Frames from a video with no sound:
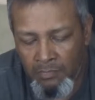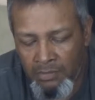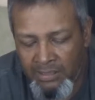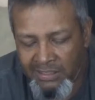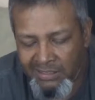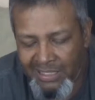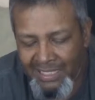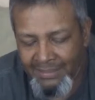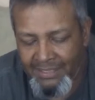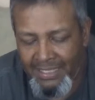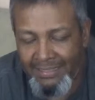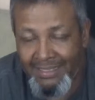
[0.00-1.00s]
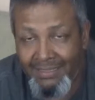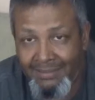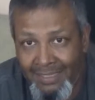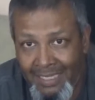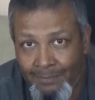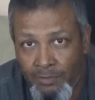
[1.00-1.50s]
This contact on
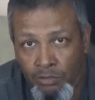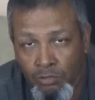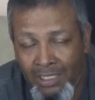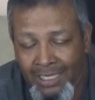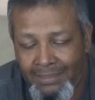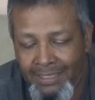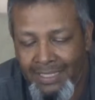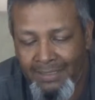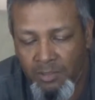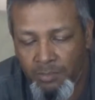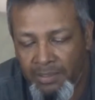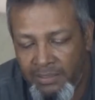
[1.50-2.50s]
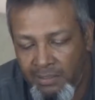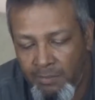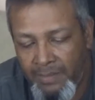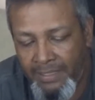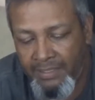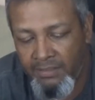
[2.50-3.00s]
top, the two contacts, the plus and the
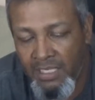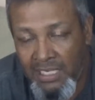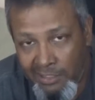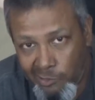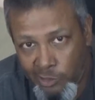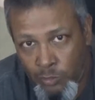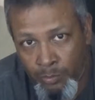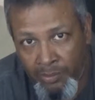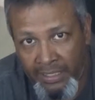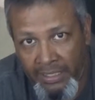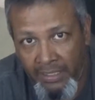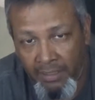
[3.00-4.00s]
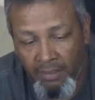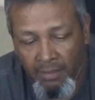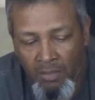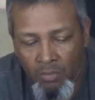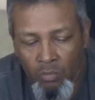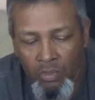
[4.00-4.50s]
minus, they're springy.
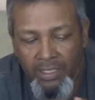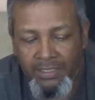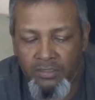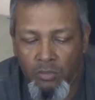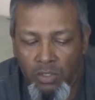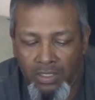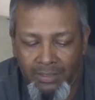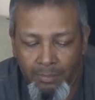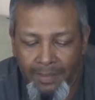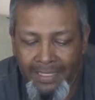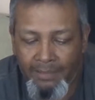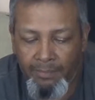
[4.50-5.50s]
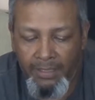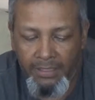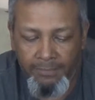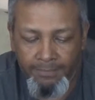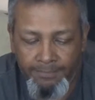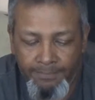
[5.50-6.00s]
Whereas the one on the bottom
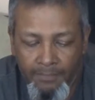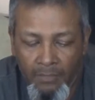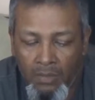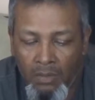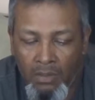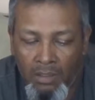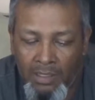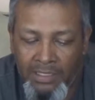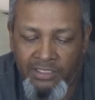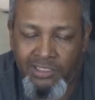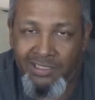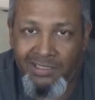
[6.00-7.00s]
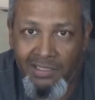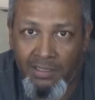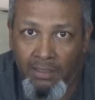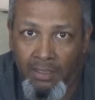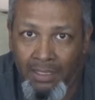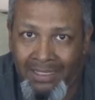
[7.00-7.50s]
end is just
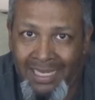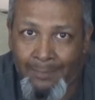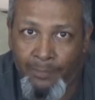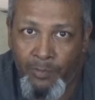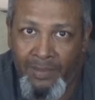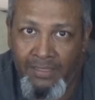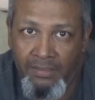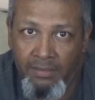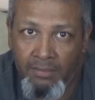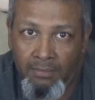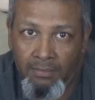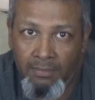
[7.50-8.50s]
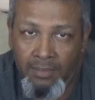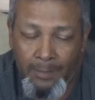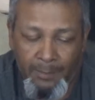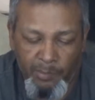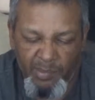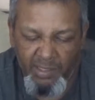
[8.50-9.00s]
a copper piece.
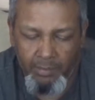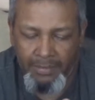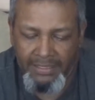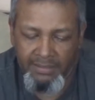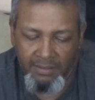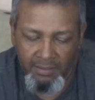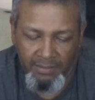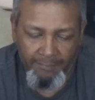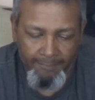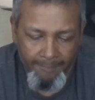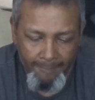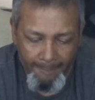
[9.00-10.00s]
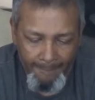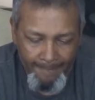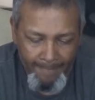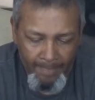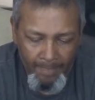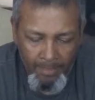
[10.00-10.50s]
Copper button basically.
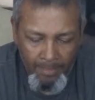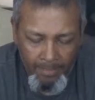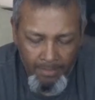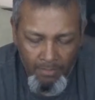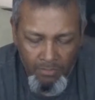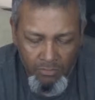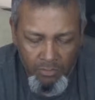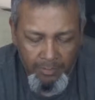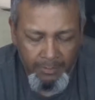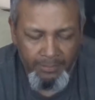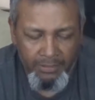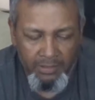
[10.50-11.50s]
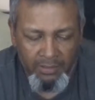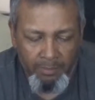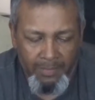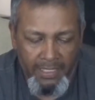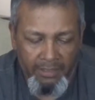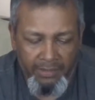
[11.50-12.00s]
So let me put the other
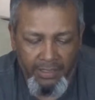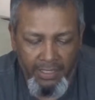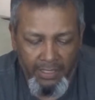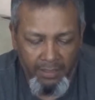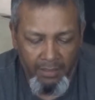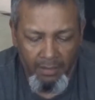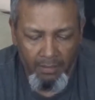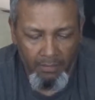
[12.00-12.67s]
battery in here.